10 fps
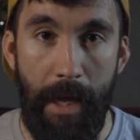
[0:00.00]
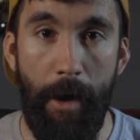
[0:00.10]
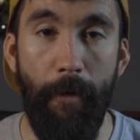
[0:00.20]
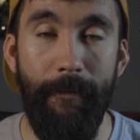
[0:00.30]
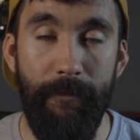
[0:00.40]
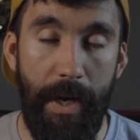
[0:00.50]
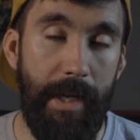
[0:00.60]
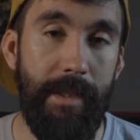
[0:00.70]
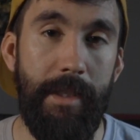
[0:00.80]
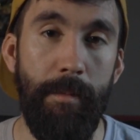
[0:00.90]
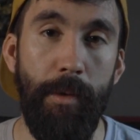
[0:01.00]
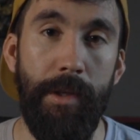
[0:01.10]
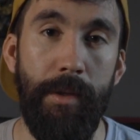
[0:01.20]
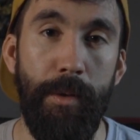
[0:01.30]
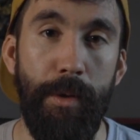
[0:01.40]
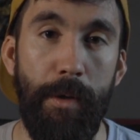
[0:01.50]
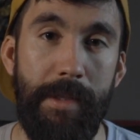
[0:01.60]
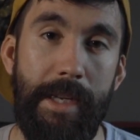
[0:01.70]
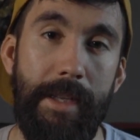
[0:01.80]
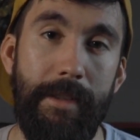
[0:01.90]
I will find someone who knows
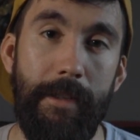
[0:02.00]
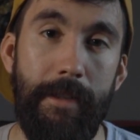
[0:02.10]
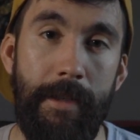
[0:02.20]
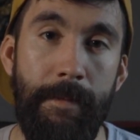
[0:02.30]
the answers.